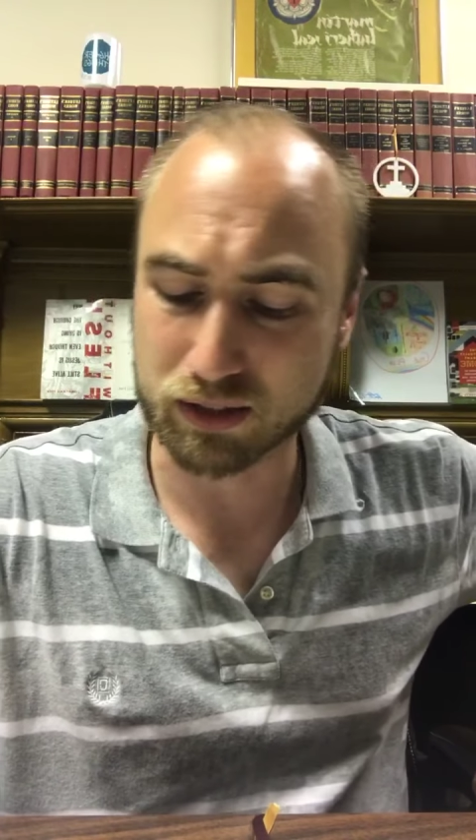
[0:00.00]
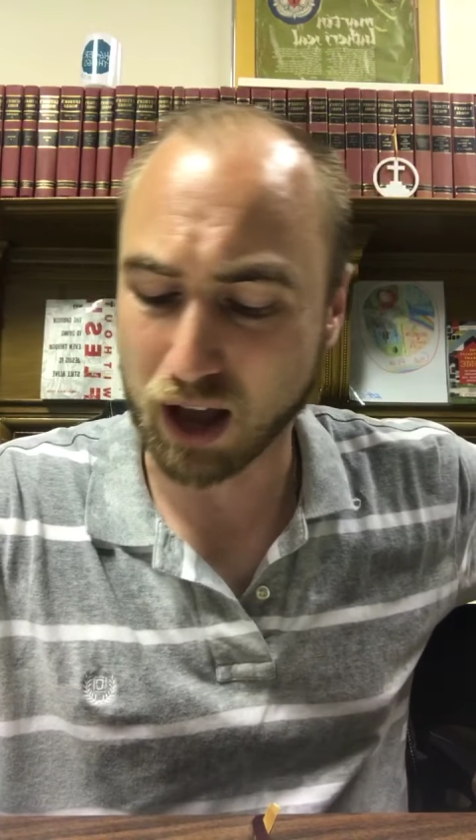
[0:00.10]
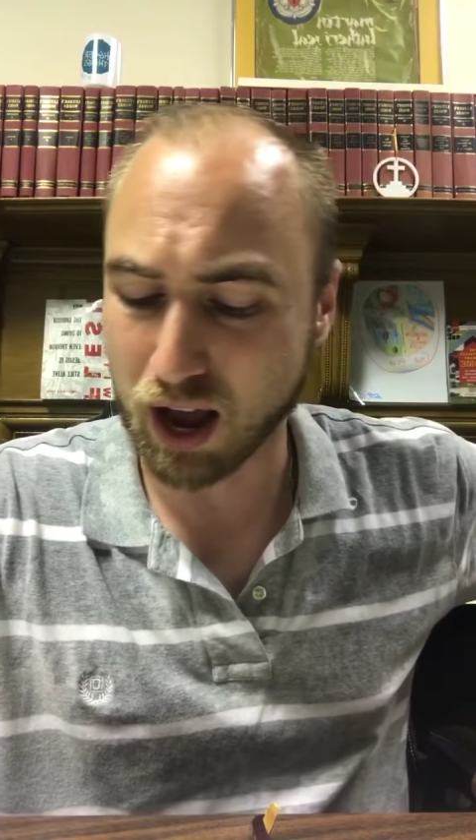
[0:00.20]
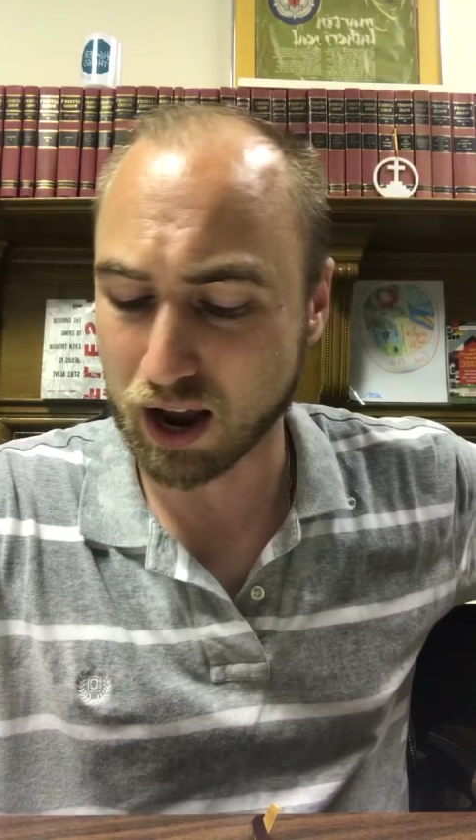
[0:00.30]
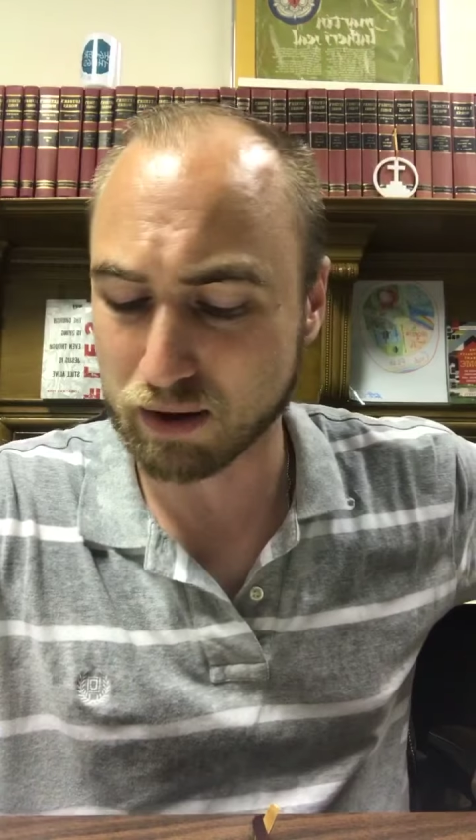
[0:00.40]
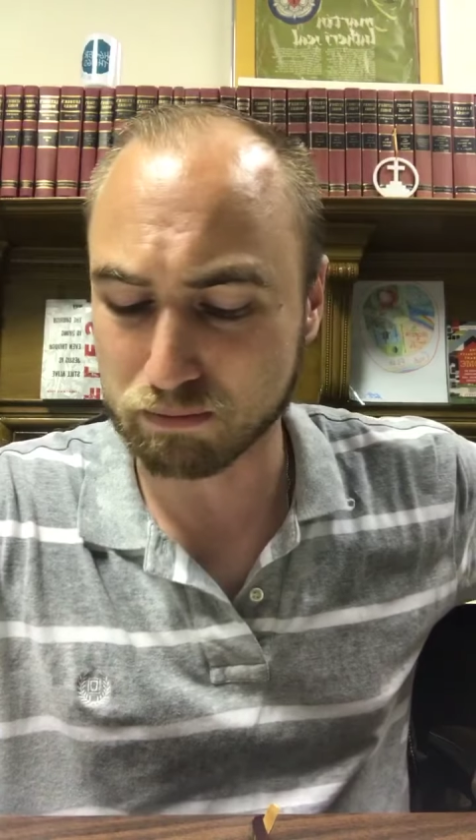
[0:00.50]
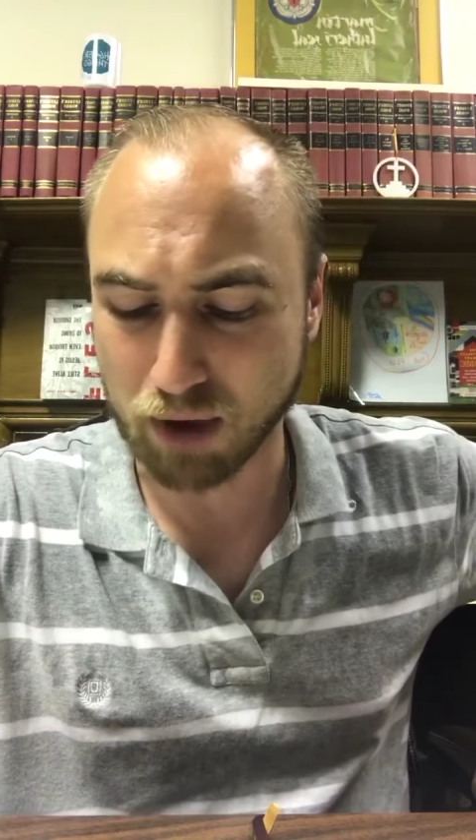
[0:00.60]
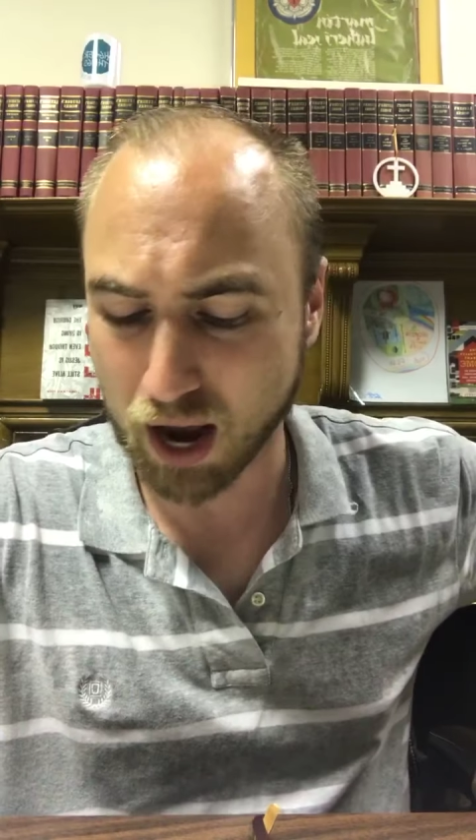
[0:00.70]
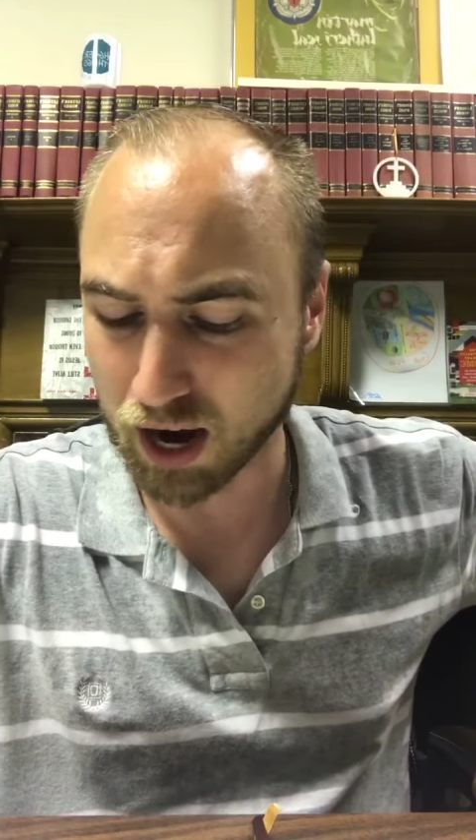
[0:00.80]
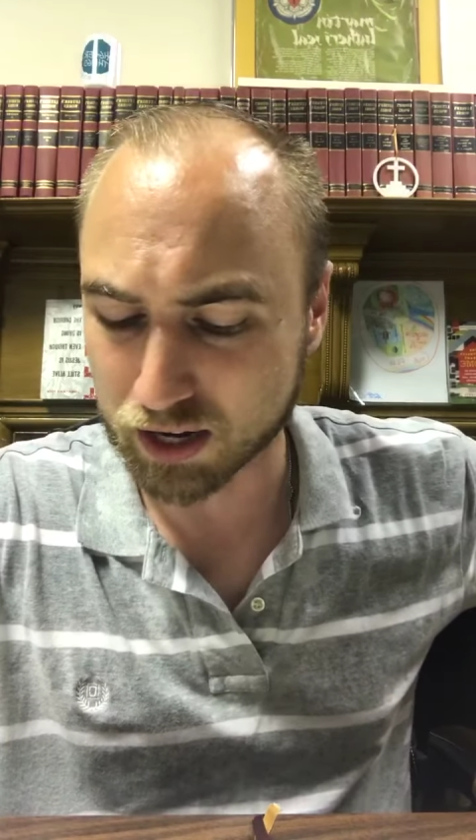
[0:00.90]
thy
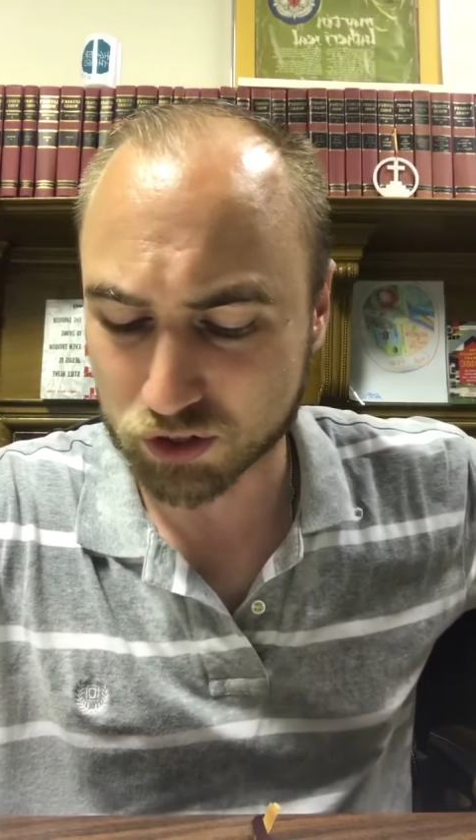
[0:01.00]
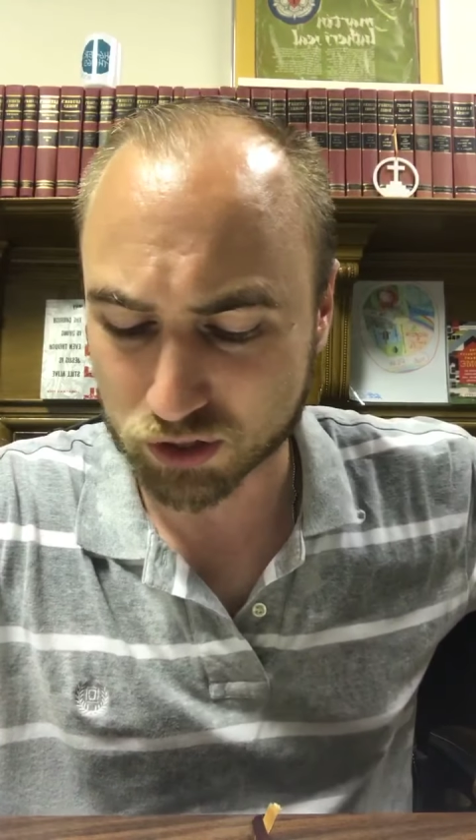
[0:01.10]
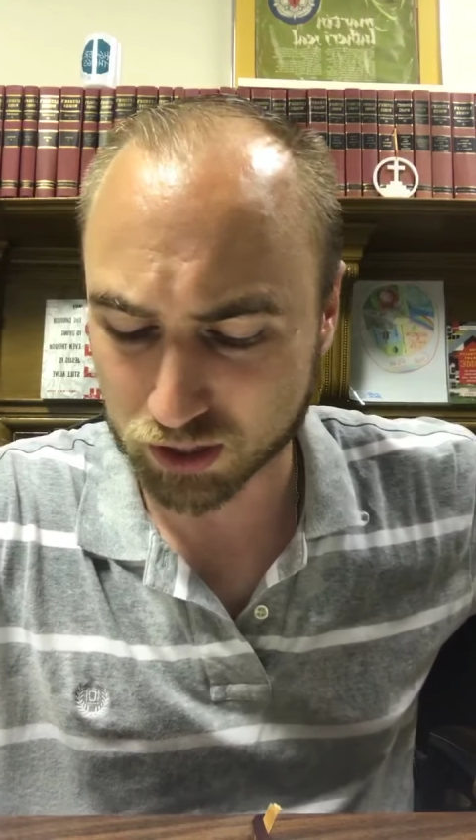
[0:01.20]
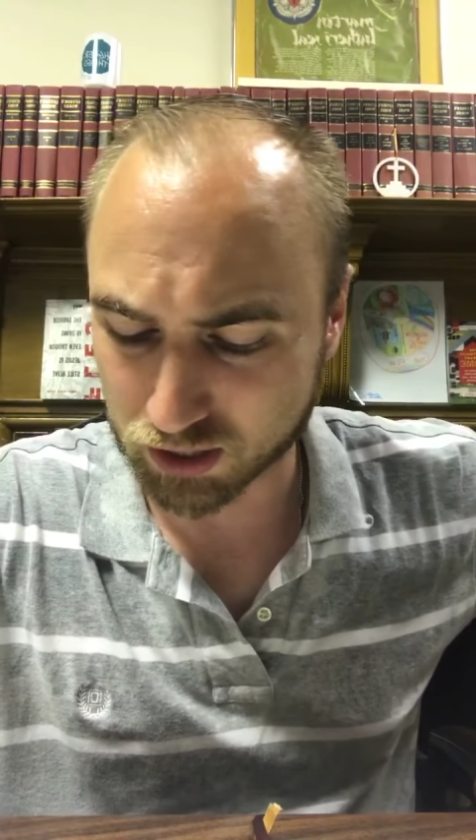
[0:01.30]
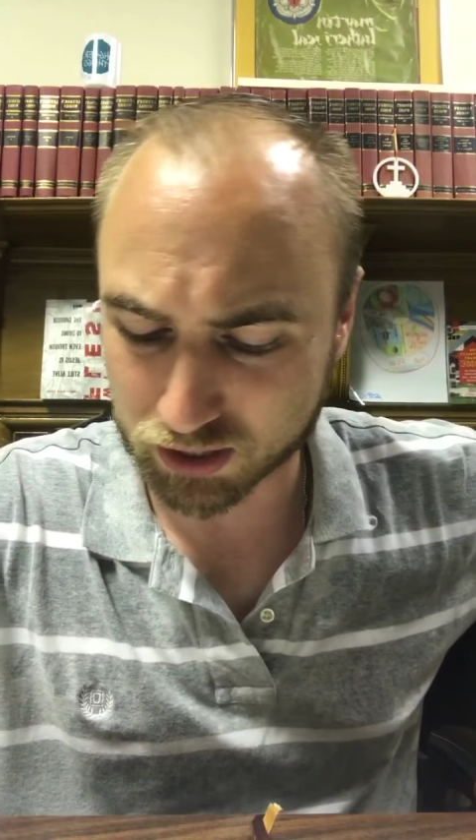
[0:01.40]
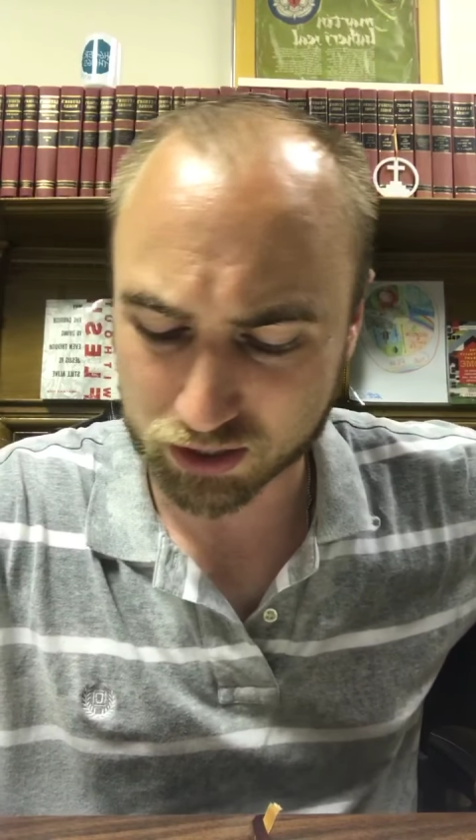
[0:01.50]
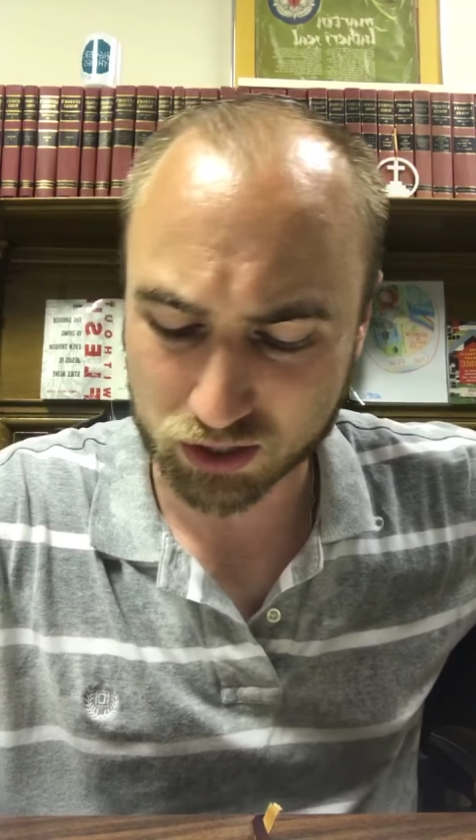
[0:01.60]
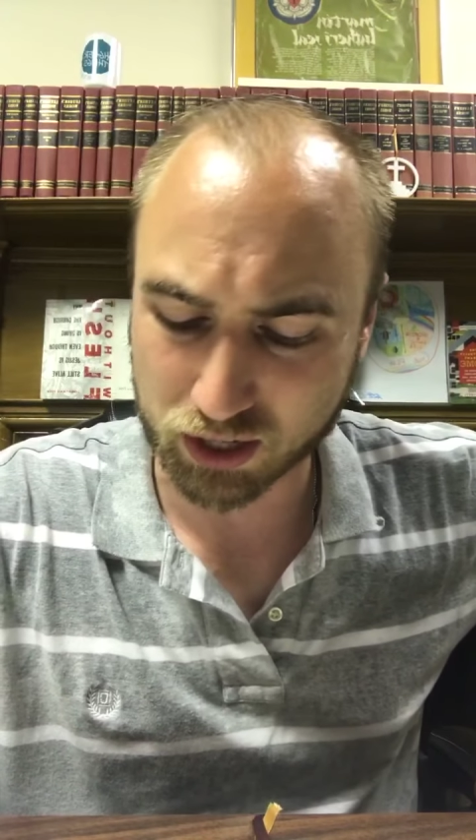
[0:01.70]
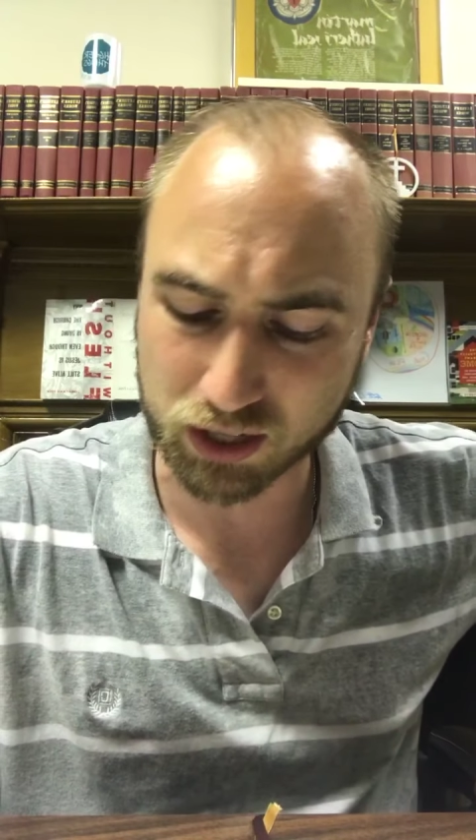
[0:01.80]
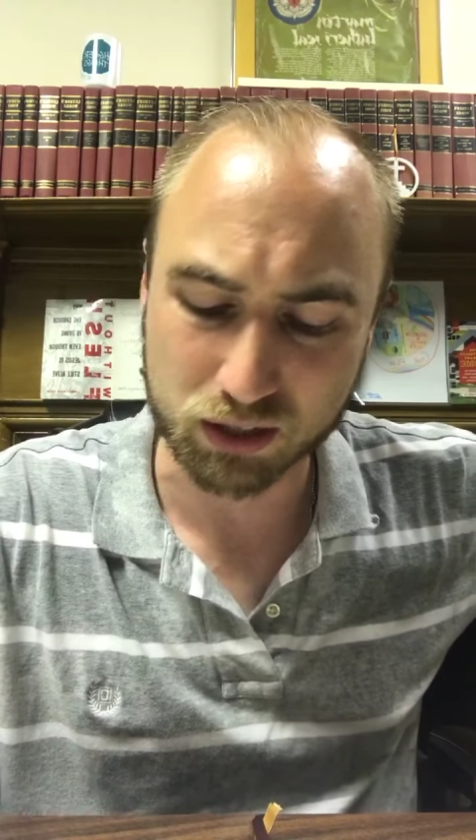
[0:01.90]
matchless
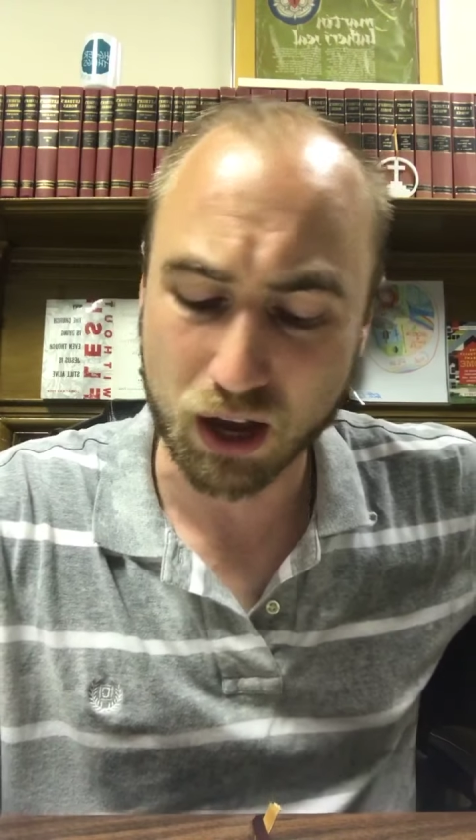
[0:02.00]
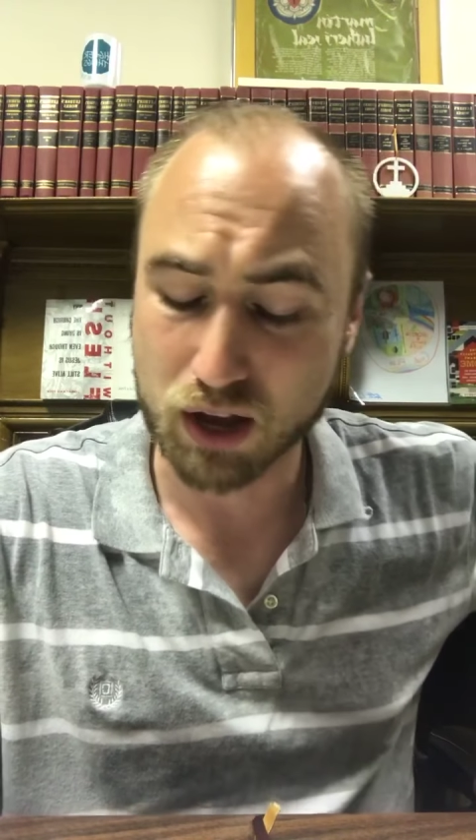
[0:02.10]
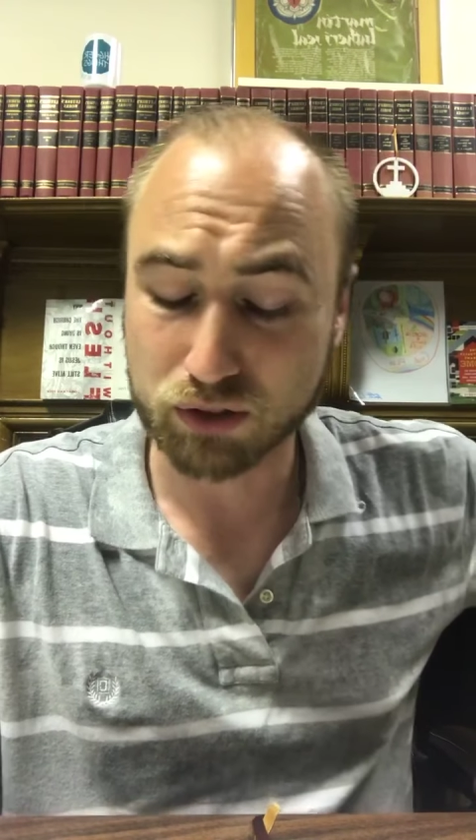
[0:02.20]
king